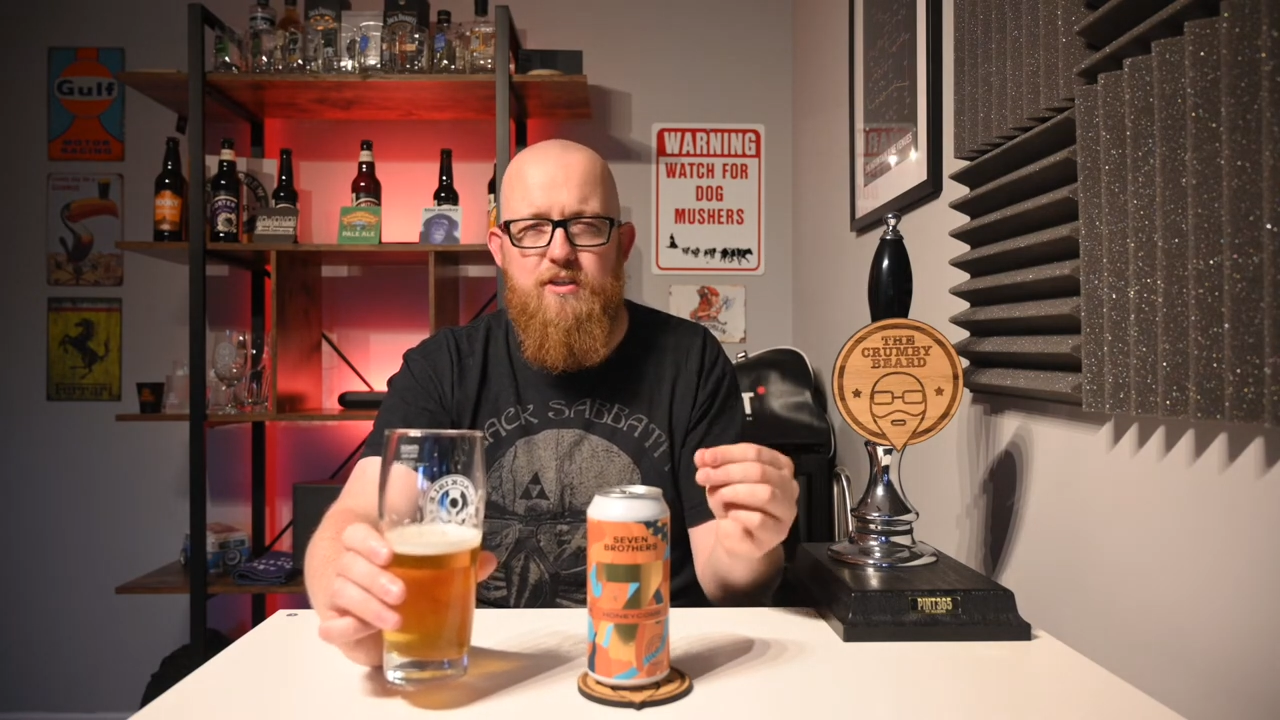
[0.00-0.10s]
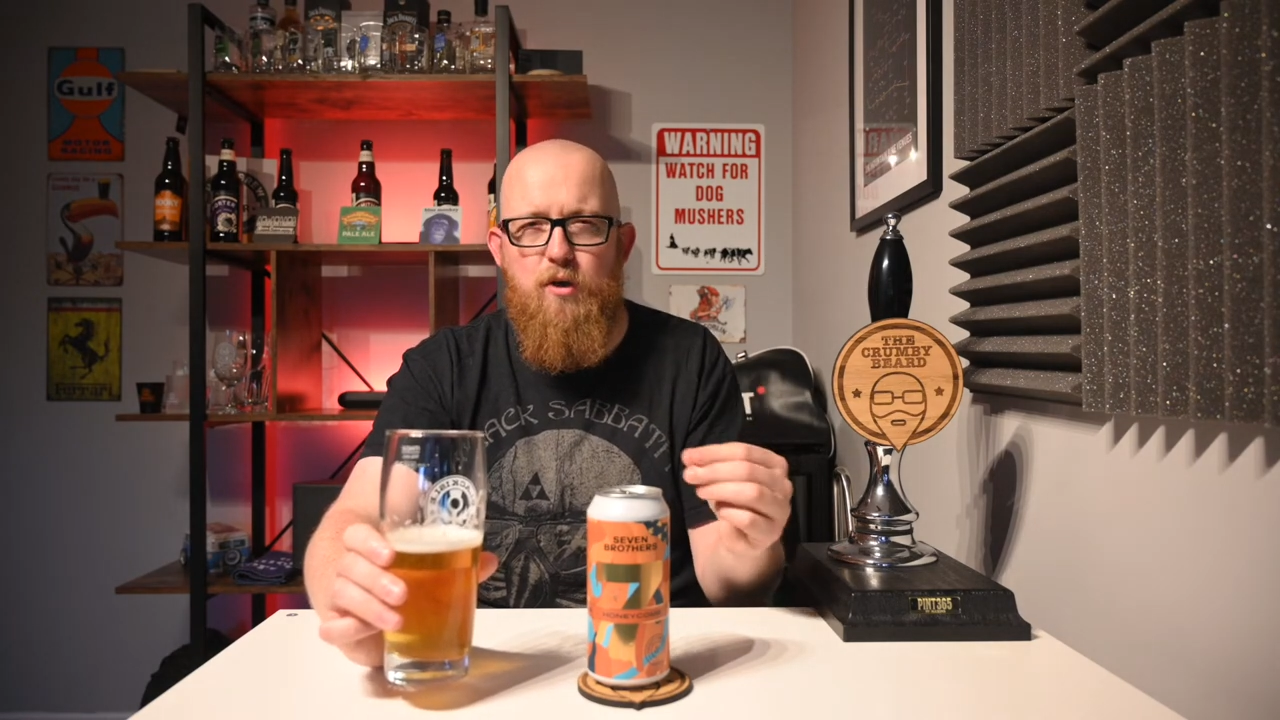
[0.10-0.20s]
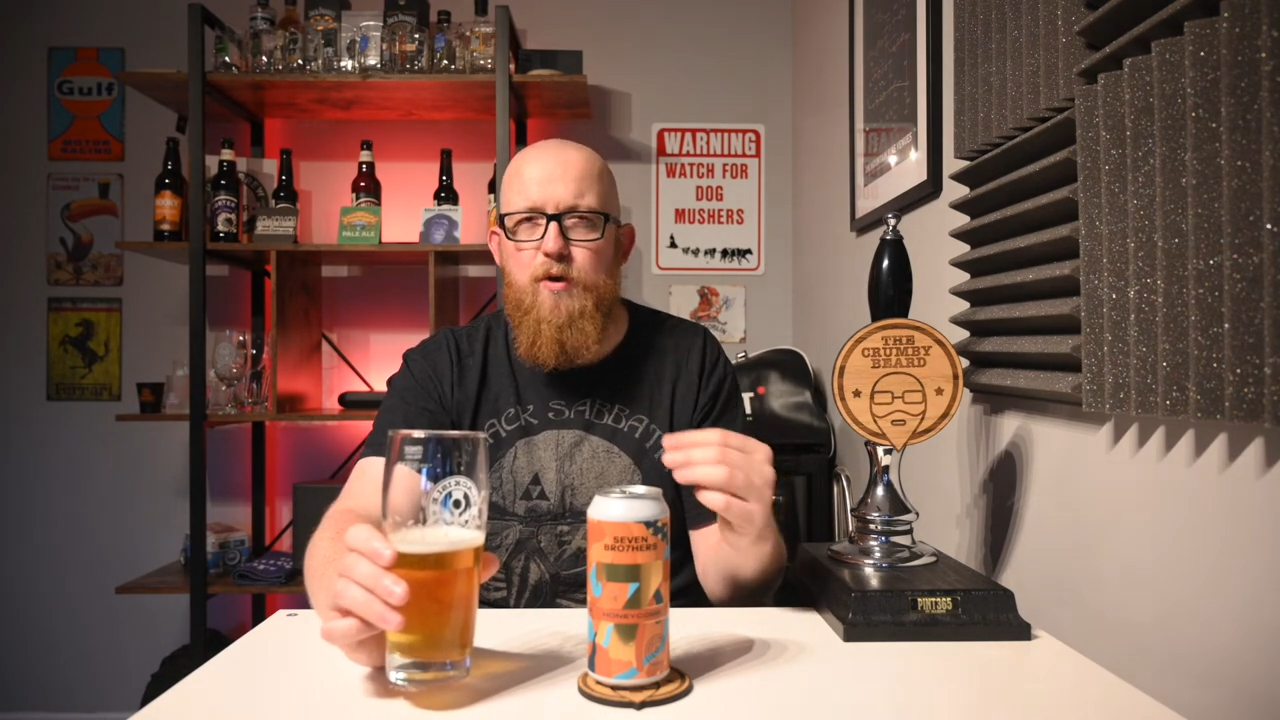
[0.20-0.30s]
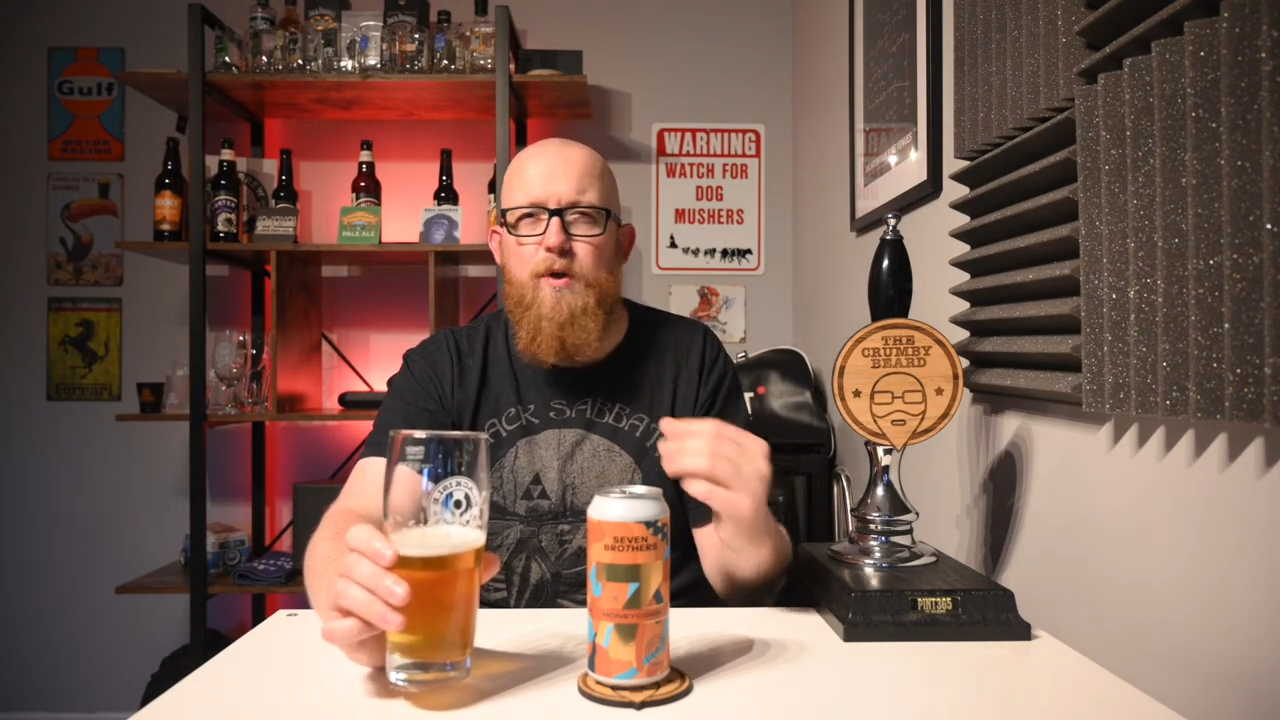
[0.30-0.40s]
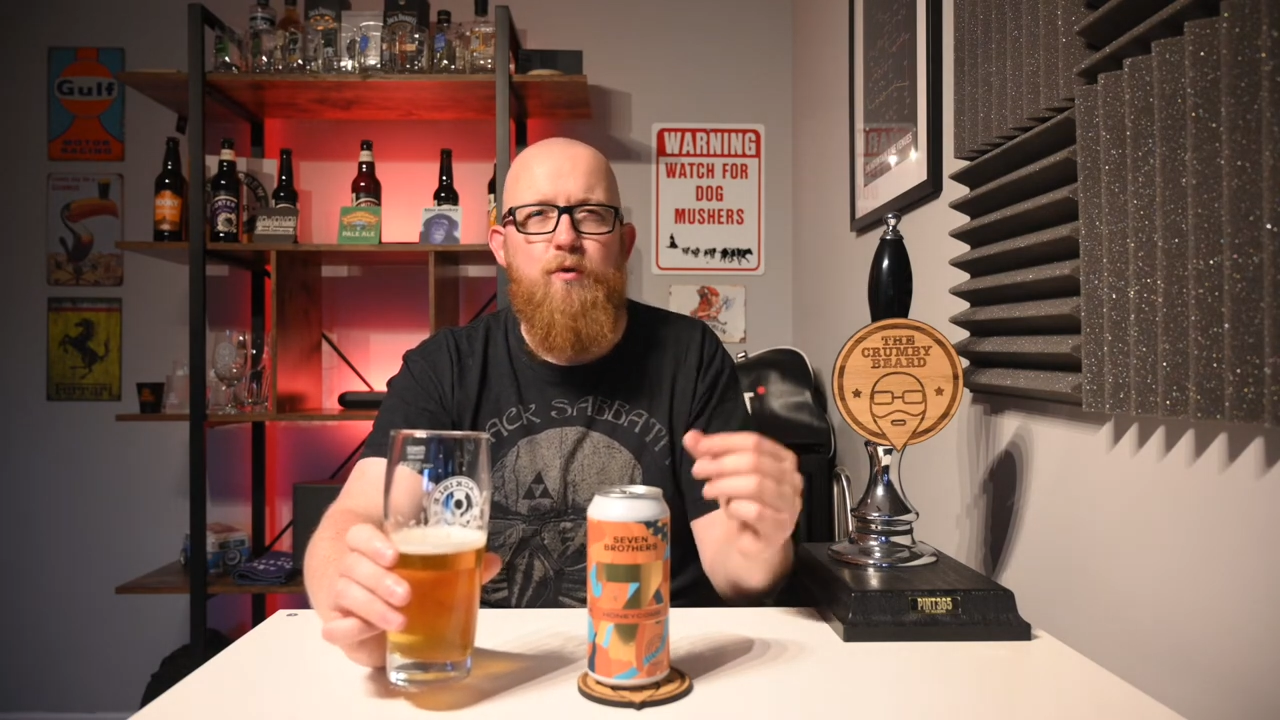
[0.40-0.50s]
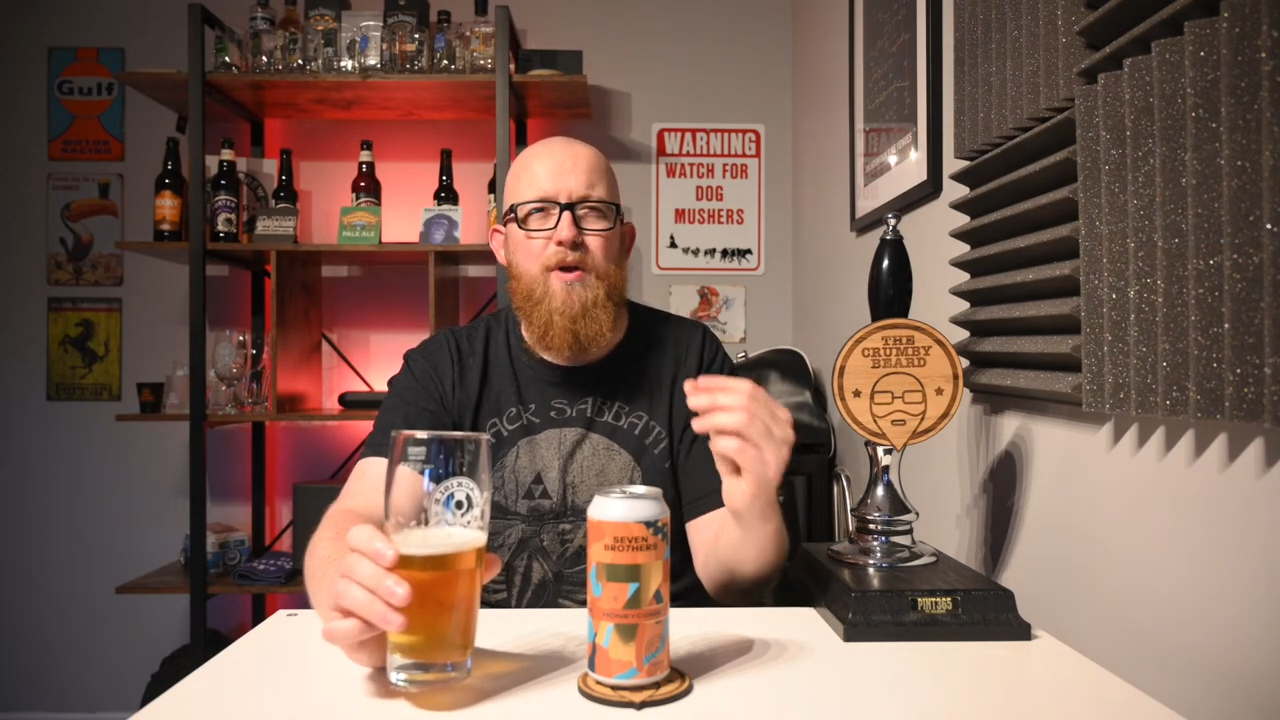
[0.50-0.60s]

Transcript: It's only when you're